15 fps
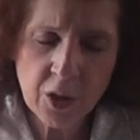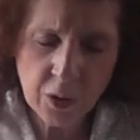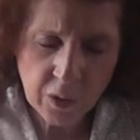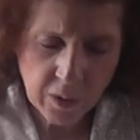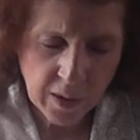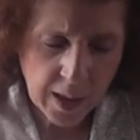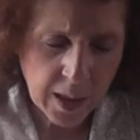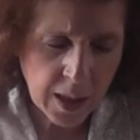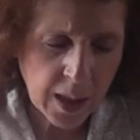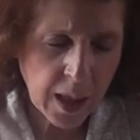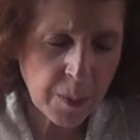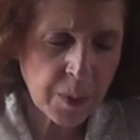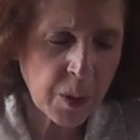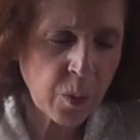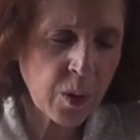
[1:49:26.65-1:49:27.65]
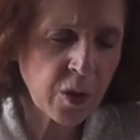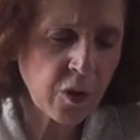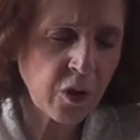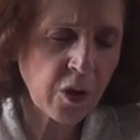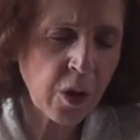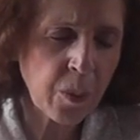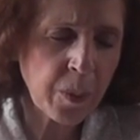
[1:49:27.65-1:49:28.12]
Your second coming will
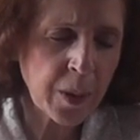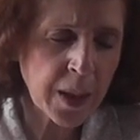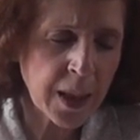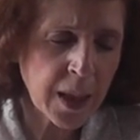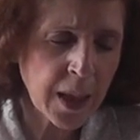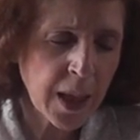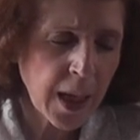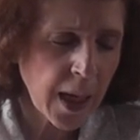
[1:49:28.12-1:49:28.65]
so be.